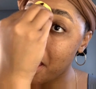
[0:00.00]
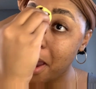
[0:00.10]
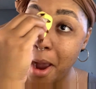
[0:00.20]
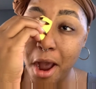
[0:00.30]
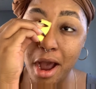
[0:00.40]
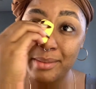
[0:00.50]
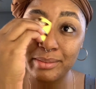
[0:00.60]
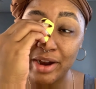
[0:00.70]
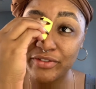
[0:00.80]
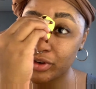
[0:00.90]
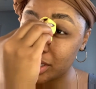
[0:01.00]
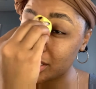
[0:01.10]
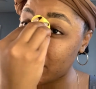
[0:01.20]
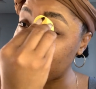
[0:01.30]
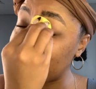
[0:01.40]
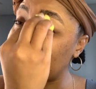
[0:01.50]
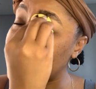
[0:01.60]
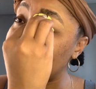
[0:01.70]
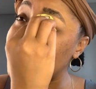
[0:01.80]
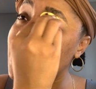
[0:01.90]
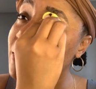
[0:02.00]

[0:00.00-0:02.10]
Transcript: My friend taught me to blend.